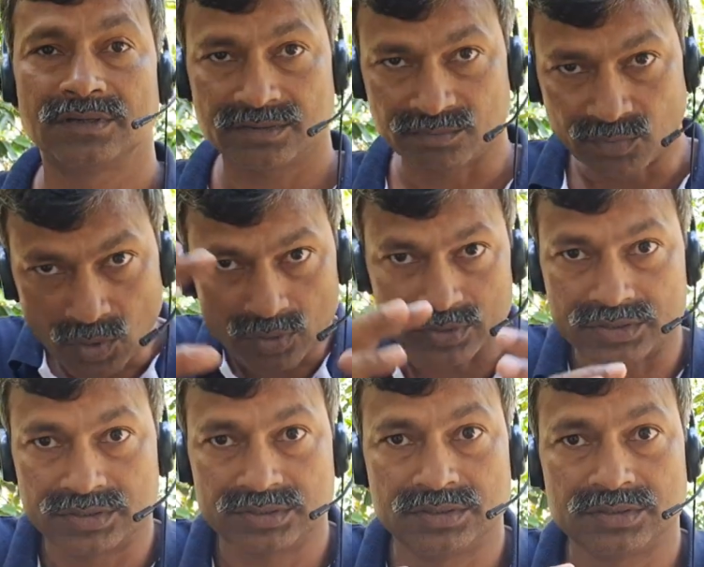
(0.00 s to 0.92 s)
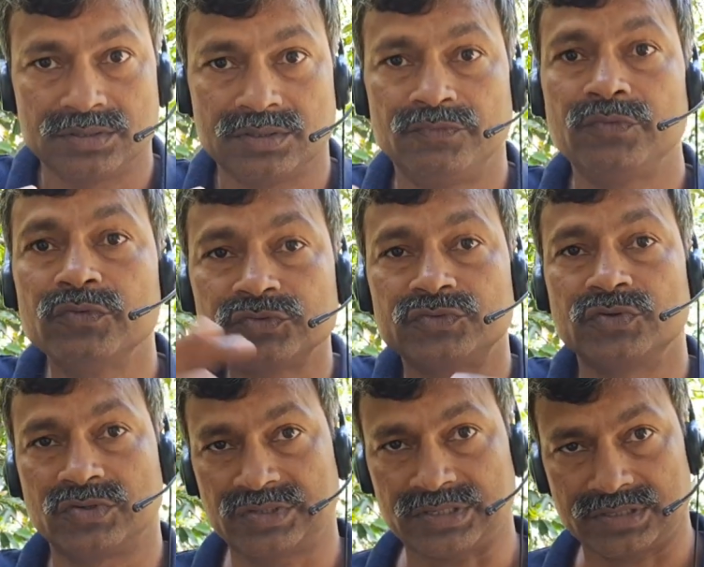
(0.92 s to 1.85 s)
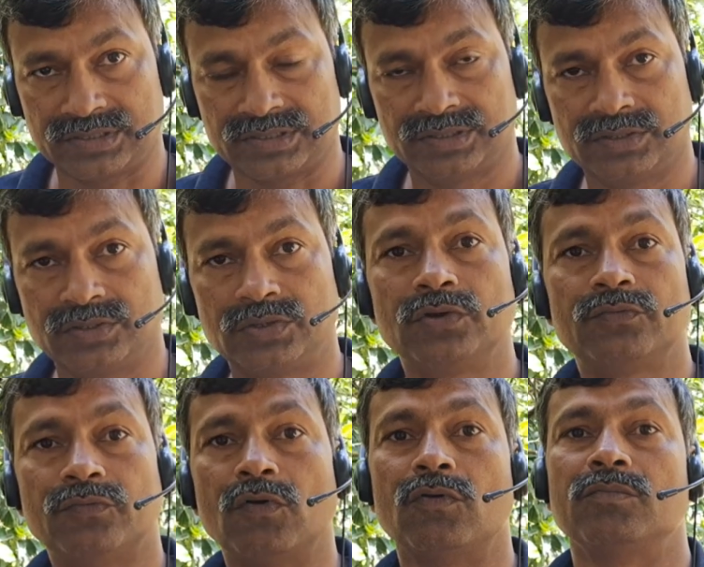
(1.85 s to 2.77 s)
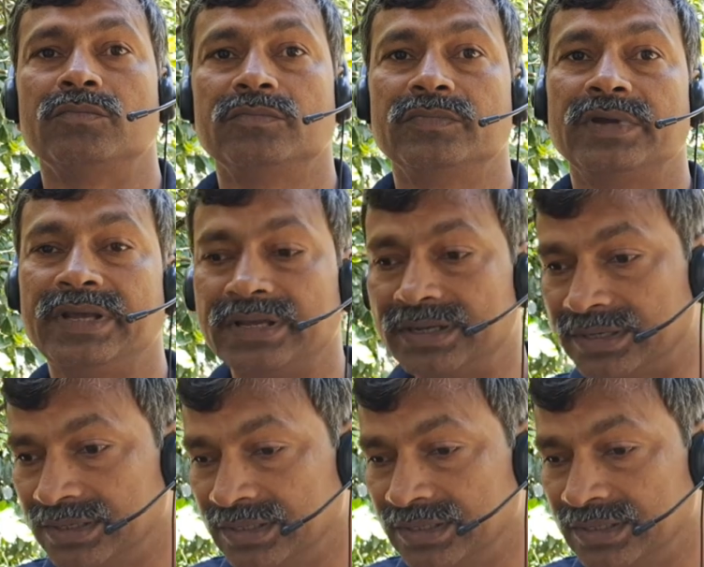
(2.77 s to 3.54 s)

bond fuse together to form a